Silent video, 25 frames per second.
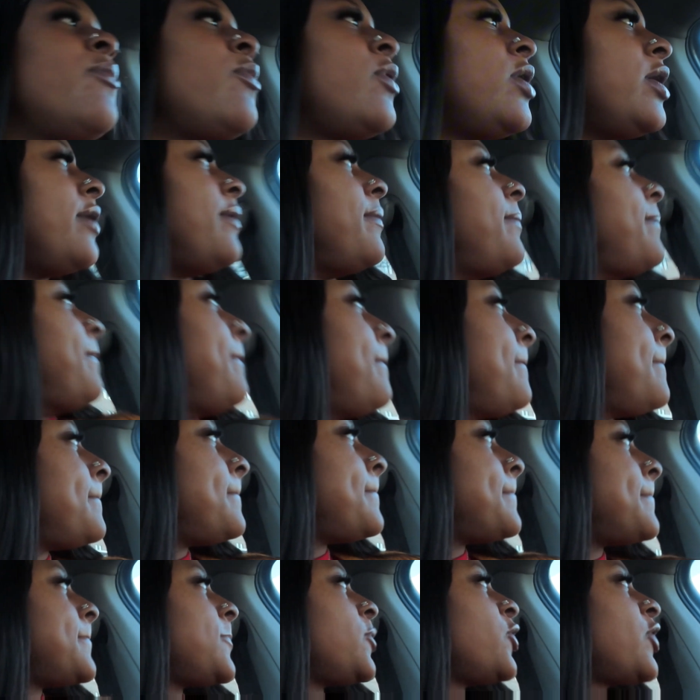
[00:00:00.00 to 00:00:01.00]
What?
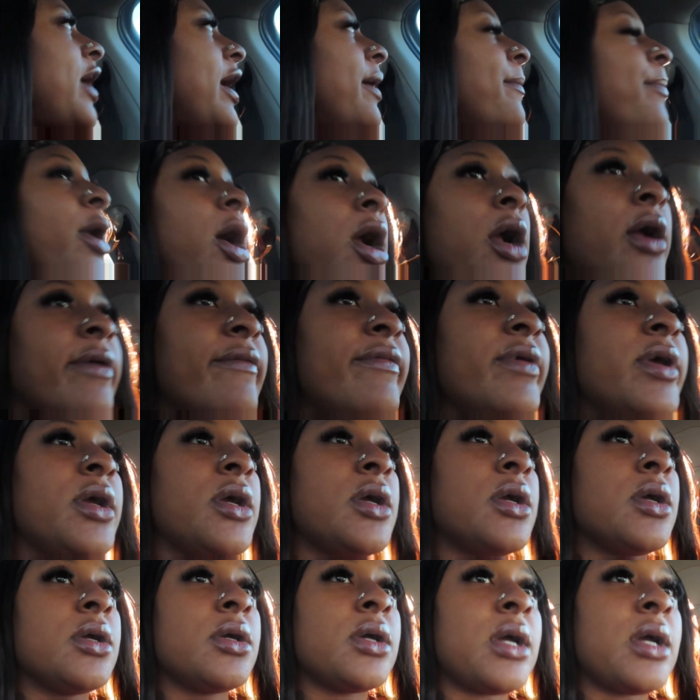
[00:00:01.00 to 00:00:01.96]
You can't park over here.